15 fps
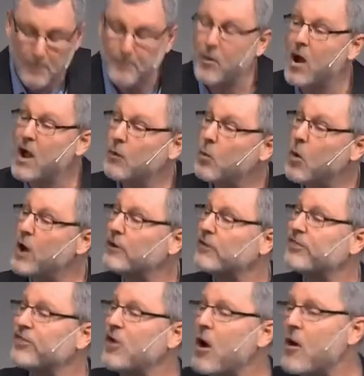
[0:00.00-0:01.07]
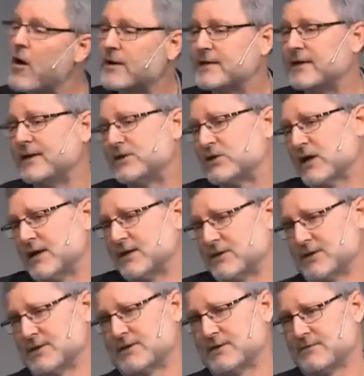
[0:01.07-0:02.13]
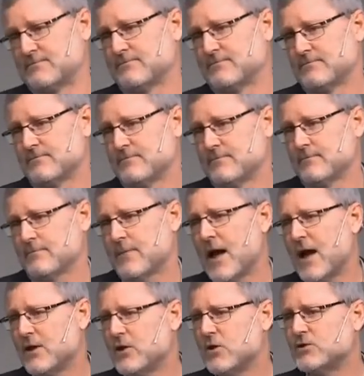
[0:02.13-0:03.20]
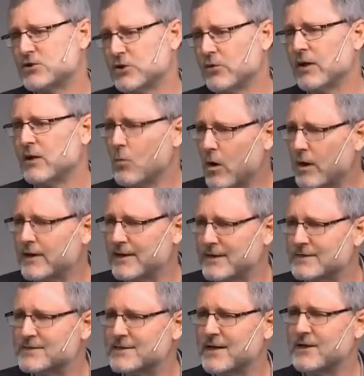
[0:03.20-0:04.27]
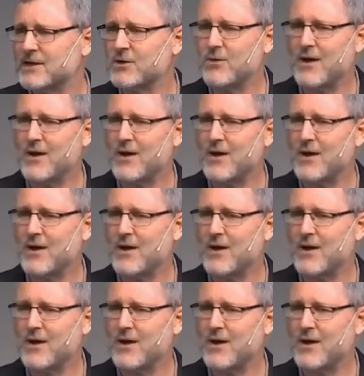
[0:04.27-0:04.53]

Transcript: "By what authority, Jesus, are you doing what it is that you